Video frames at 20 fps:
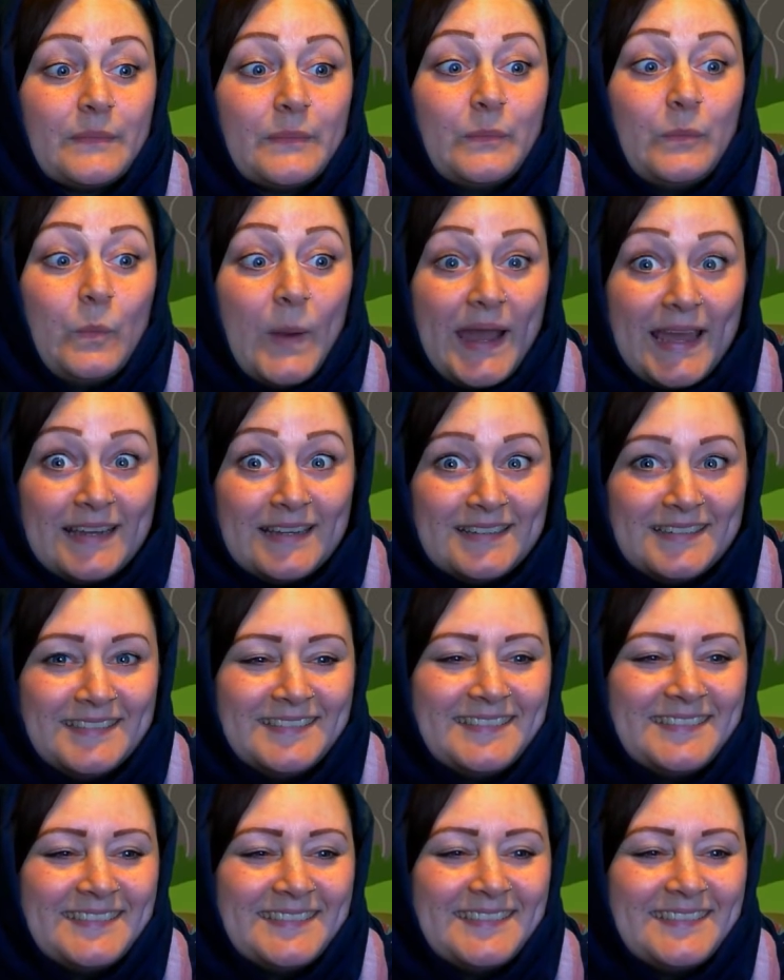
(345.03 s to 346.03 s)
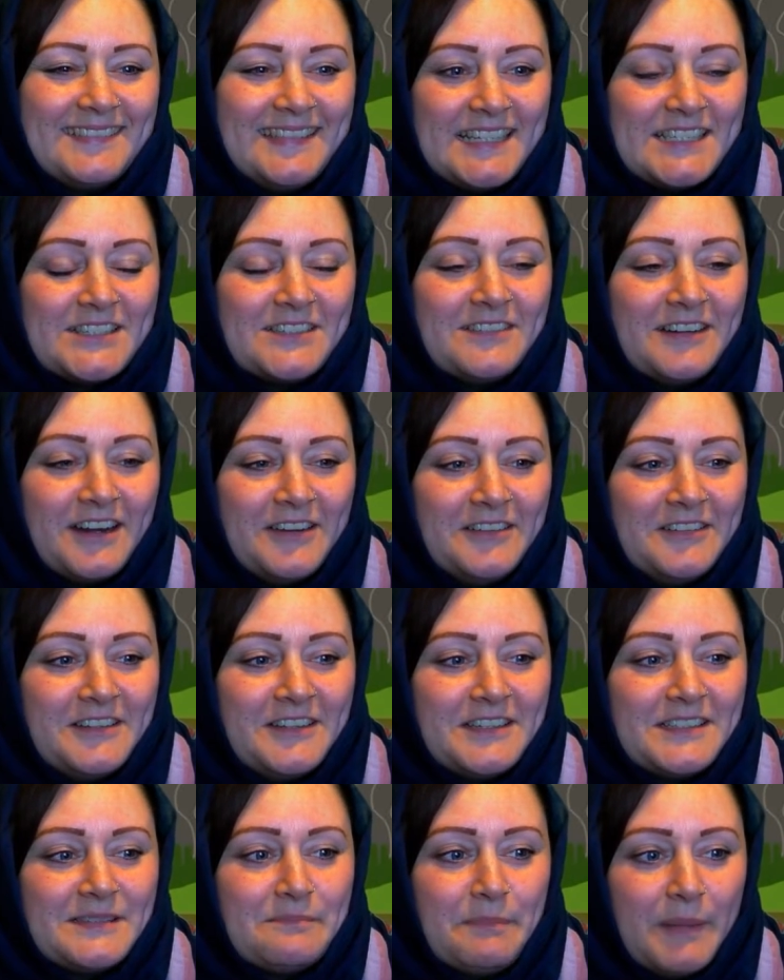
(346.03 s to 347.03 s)
when little
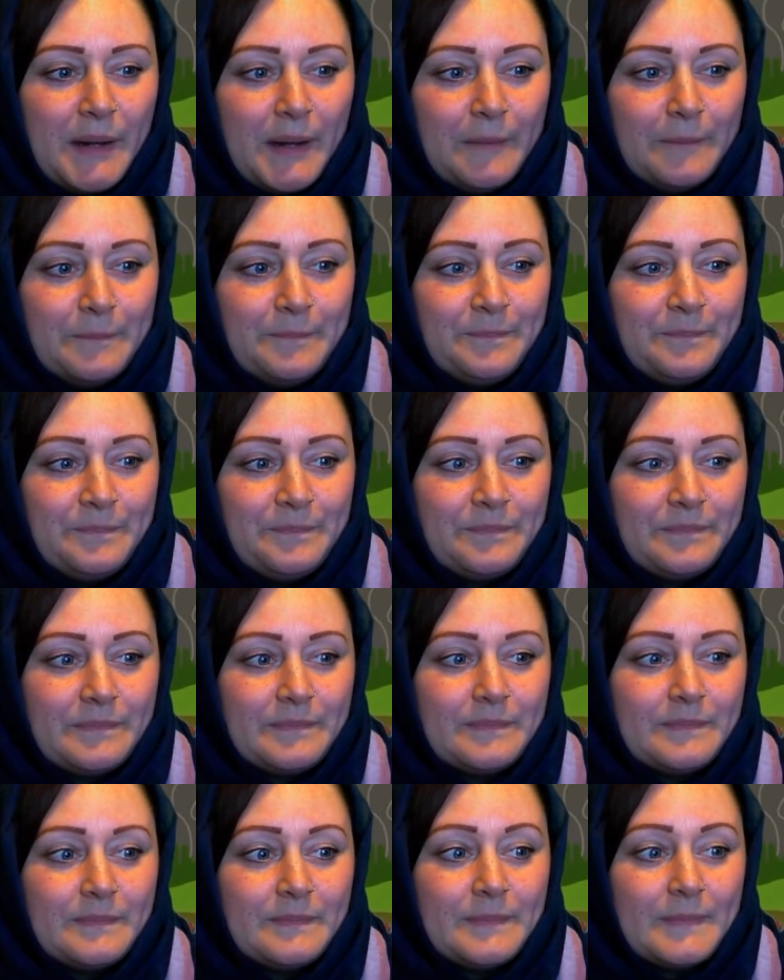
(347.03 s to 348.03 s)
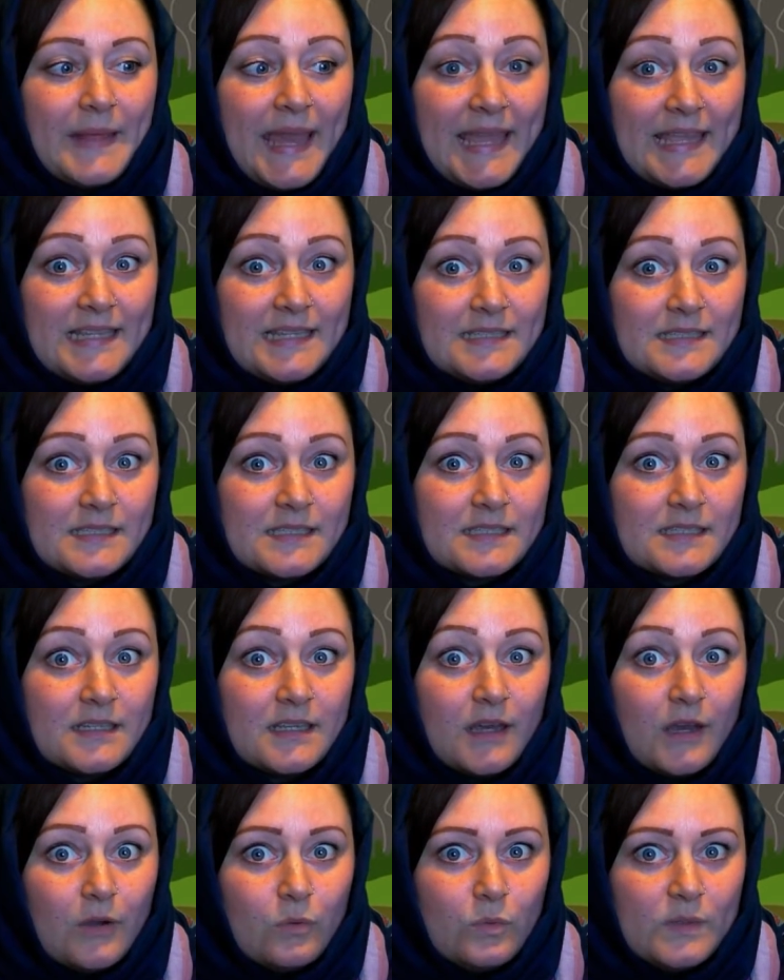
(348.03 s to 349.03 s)
Ogre's mum ate
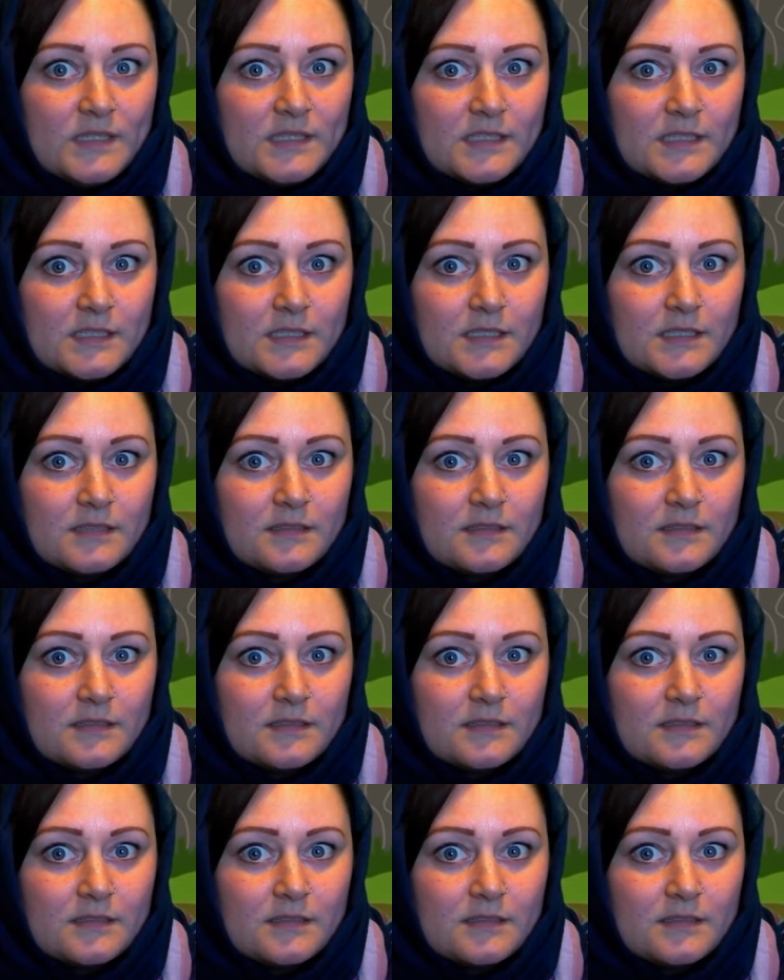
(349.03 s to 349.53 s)
a wizard?